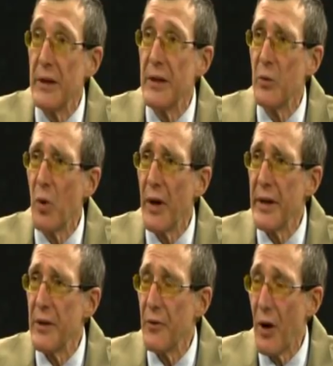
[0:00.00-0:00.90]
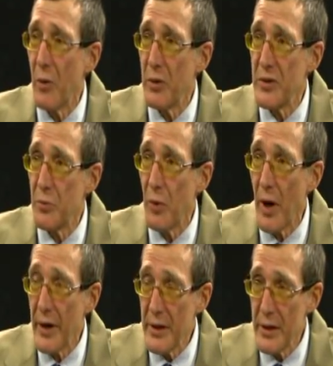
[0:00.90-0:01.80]
did what he thought was
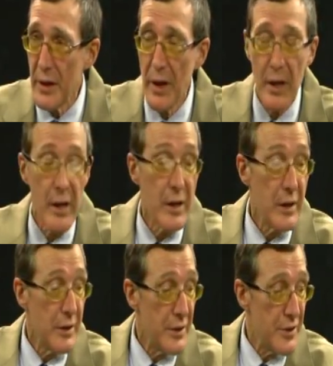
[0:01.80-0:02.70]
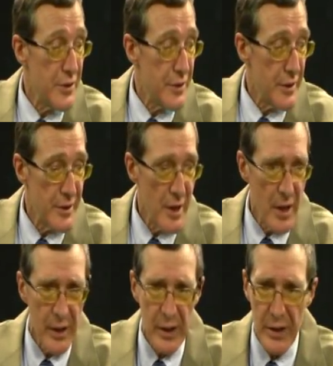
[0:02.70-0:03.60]
right. He did
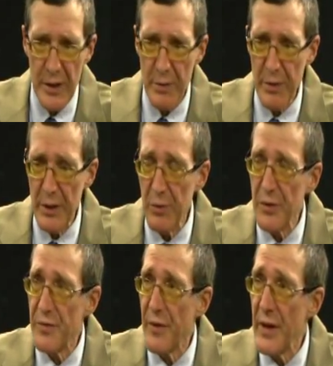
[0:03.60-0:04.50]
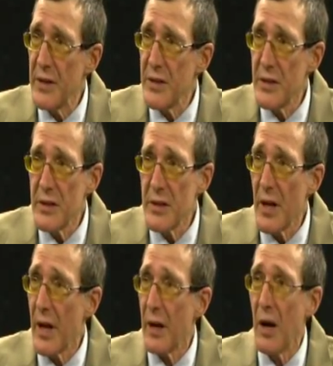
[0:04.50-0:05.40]
not get into people's faces
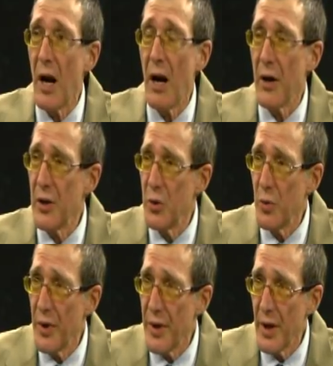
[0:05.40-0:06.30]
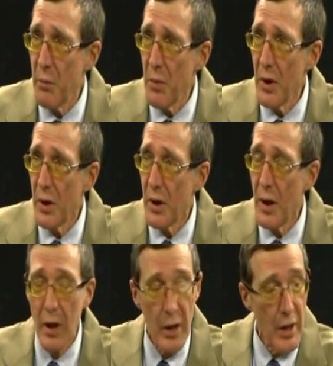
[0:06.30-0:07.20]
and argue with them.
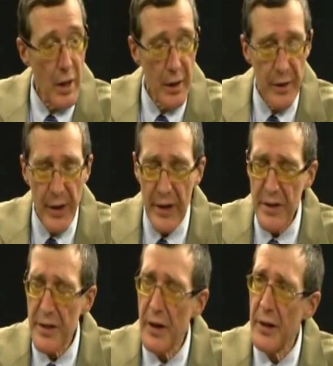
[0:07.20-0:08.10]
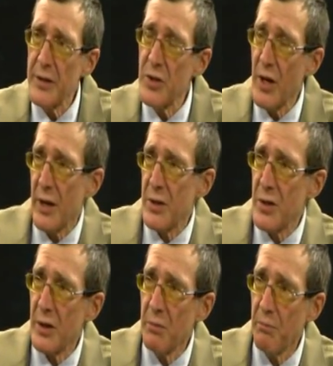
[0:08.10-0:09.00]
That started
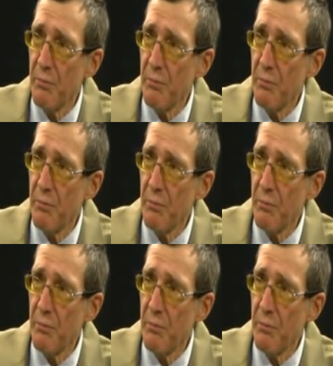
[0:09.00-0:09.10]
changing.